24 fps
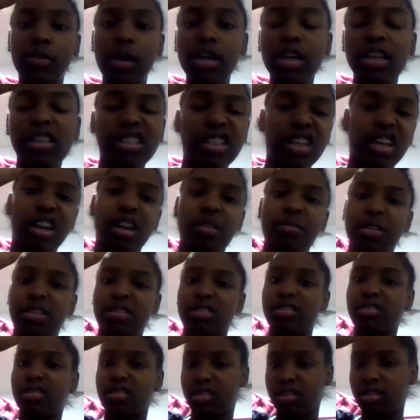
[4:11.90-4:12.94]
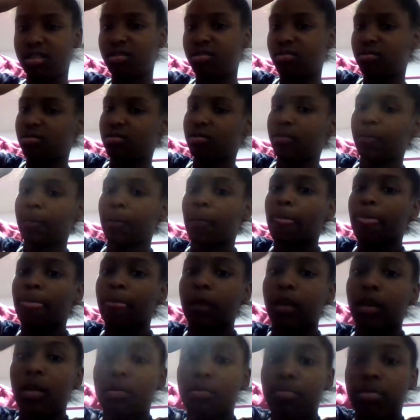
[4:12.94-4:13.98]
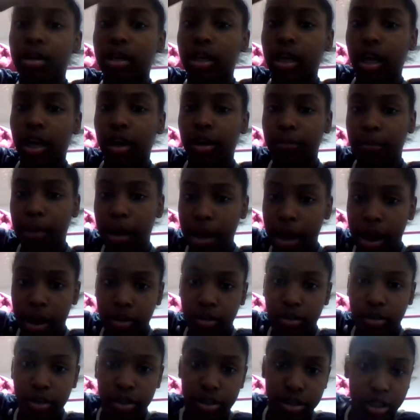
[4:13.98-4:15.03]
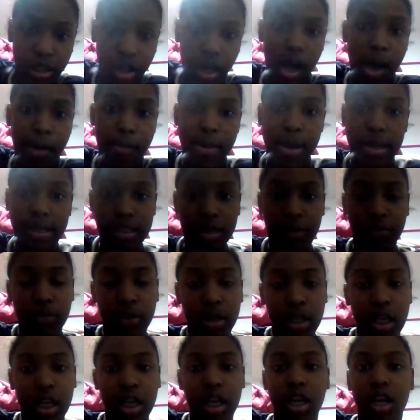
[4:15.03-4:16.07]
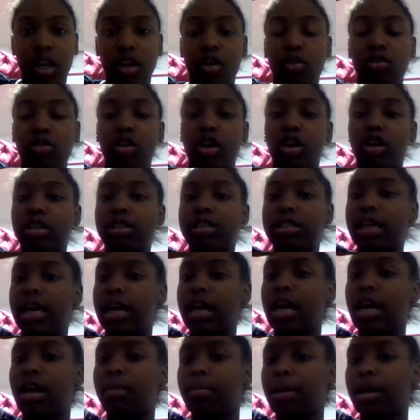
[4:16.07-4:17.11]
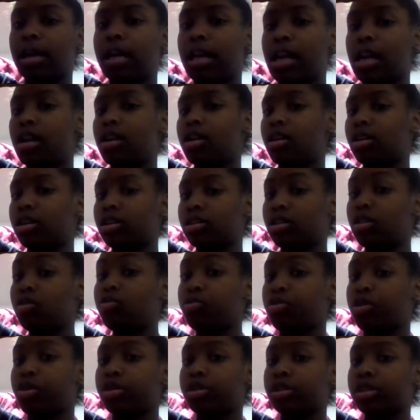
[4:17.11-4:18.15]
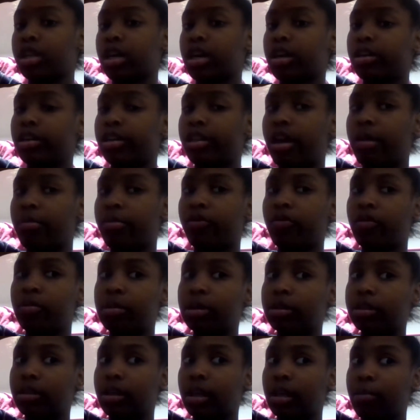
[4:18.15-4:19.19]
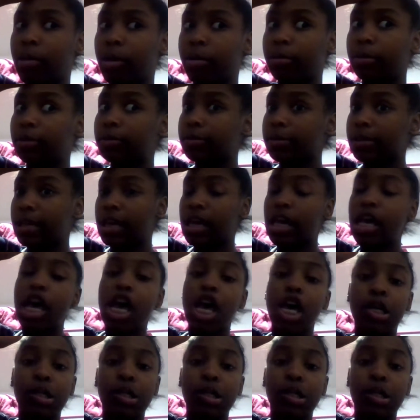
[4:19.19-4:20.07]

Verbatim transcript: why are you sticking on my tongue? Ew. But yeah, my hair looks a mess. I'm gonna get it done on Thursday. I'm not getting it done until Thursday, day before my birthday, my mom said.